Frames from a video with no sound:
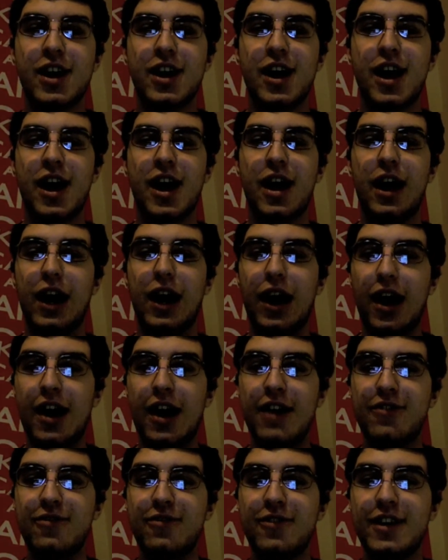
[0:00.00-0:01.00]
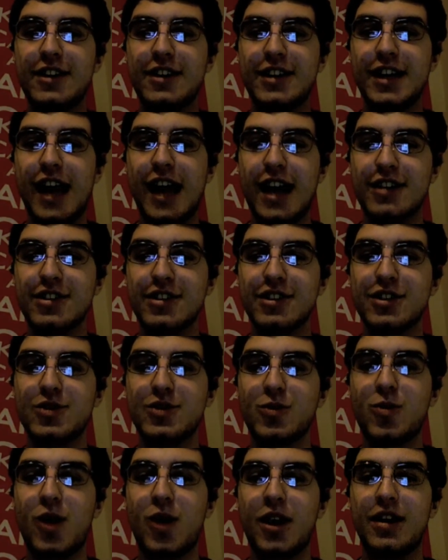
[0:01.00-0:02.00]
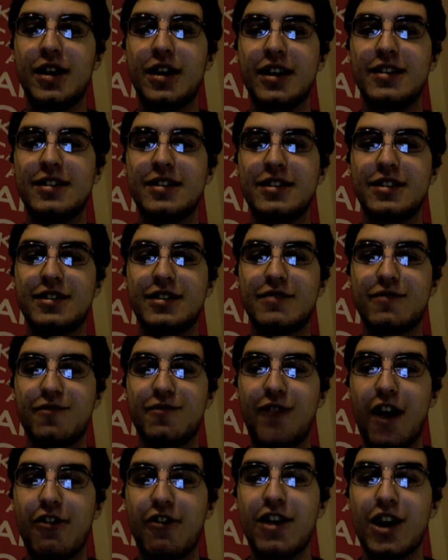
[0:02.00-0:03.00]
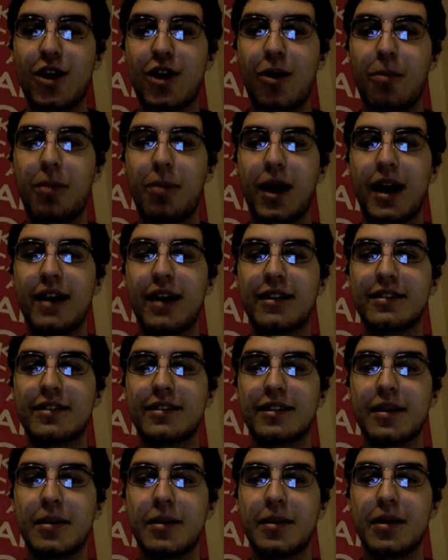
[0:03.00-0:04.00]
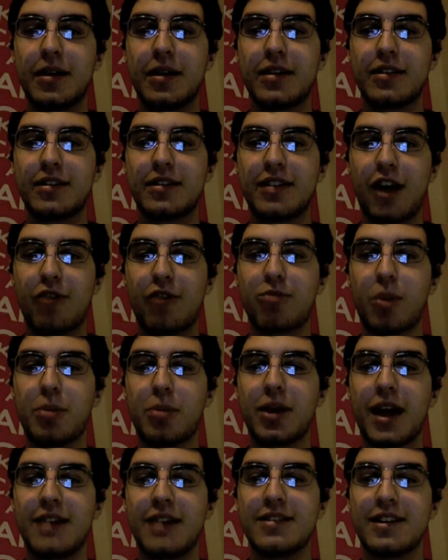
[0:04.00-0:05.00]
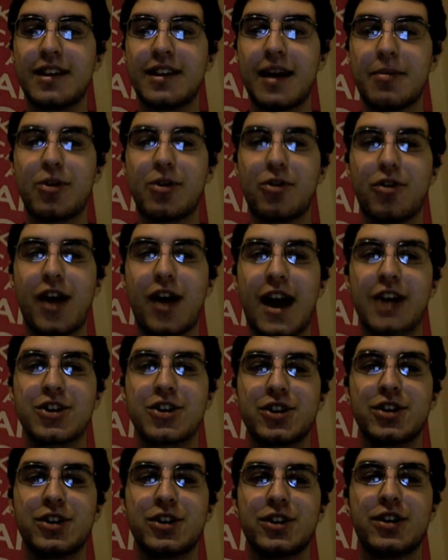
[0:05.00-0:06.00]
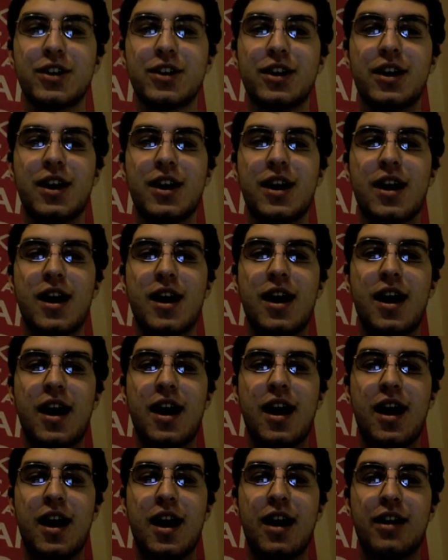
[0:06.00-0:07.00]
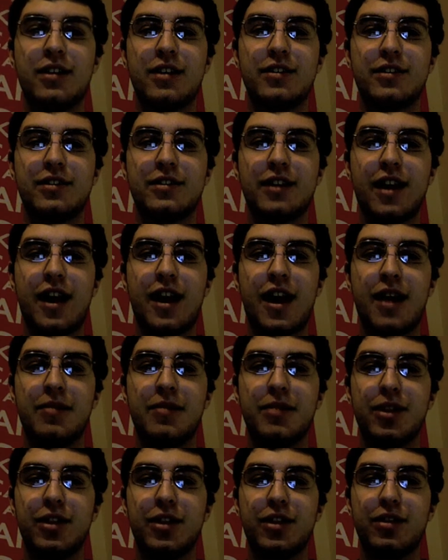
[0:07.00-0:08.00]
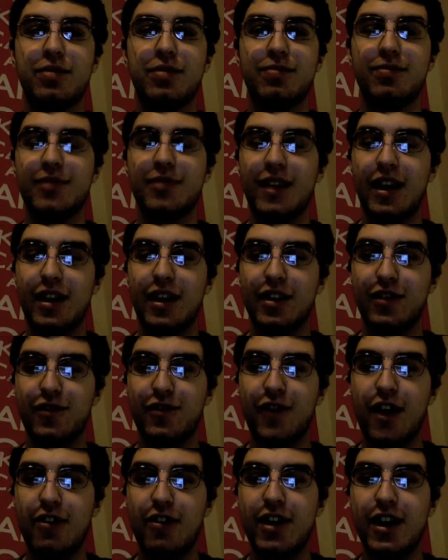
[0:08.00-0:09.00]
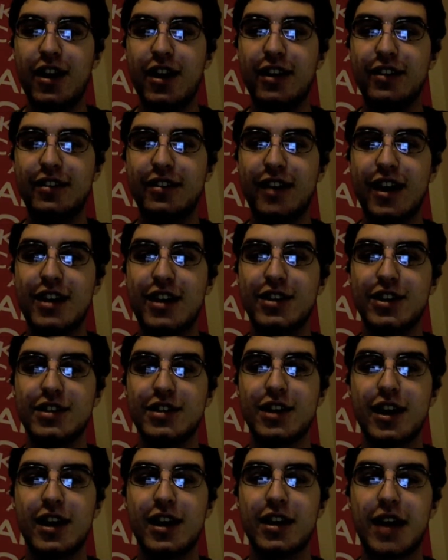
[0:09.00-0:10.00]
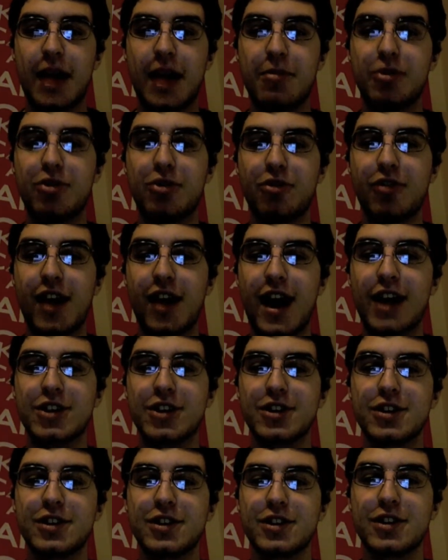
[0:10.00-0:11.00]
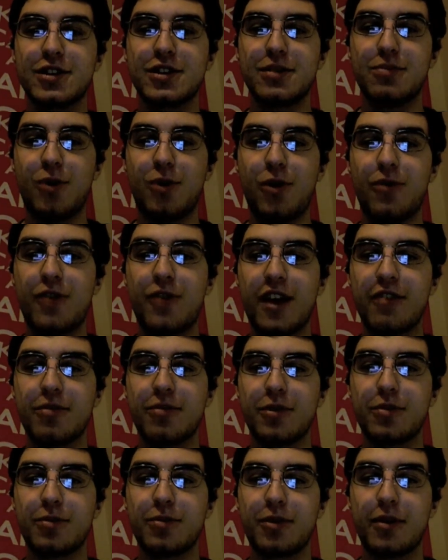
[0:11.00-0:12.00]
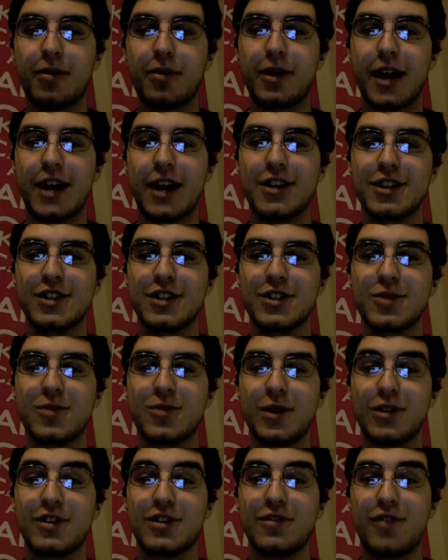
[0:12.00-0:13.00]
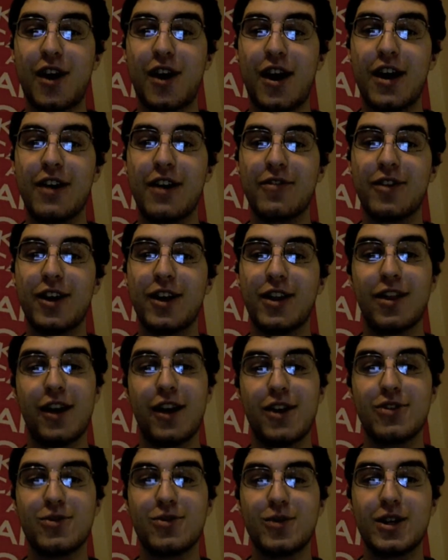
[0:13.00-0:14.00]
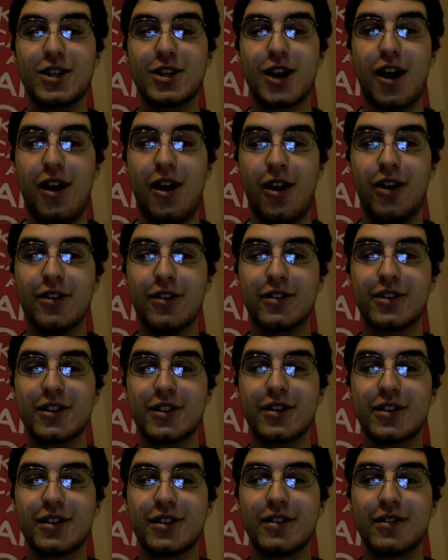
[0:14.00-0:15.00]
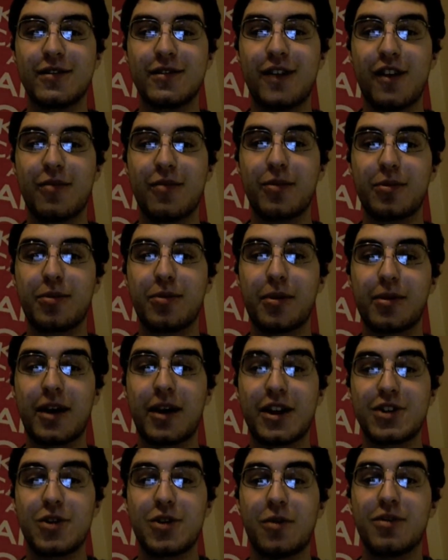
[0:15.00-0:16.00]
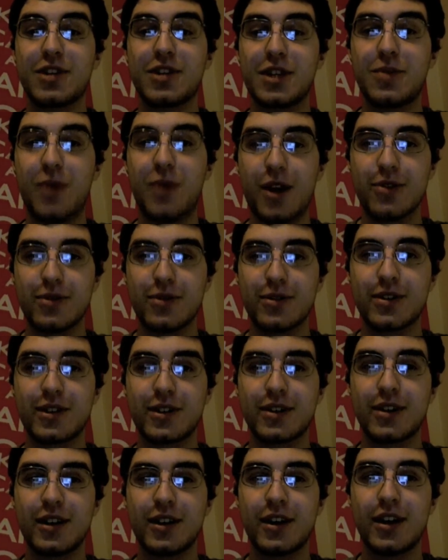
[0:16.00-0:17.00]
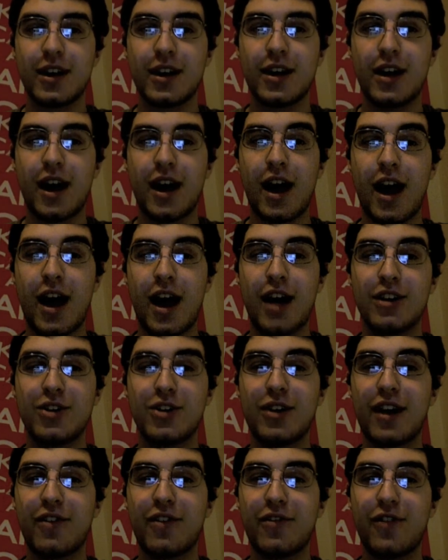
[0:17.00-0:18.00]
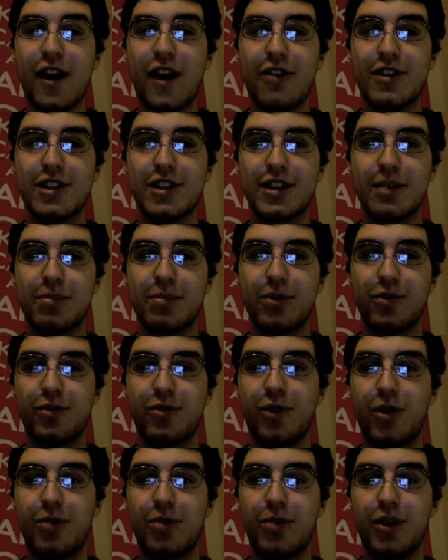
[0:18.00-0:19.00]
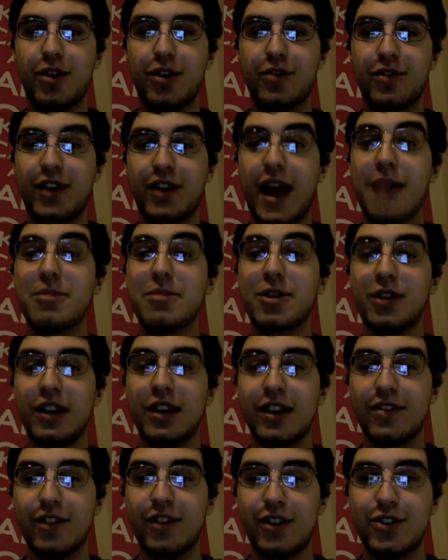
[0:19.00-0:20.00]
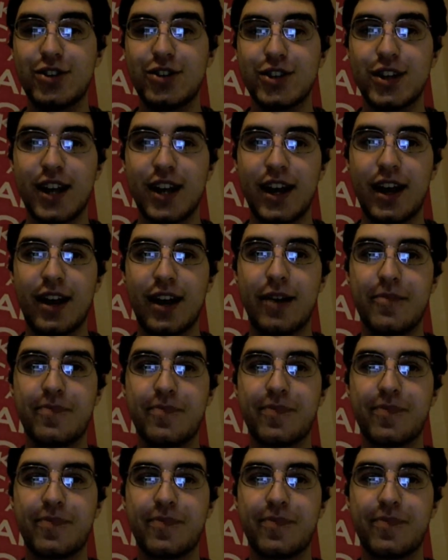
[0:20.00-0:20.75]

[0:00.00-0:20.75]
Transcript: Life is in essence one very complex self-propagating chemical reaction, and at the very early stages, chemical reactions that are more favourable for propagations will survive, and those which aren't favourable for propagation obviously won't. And you get a very simple form of chemical evolution here.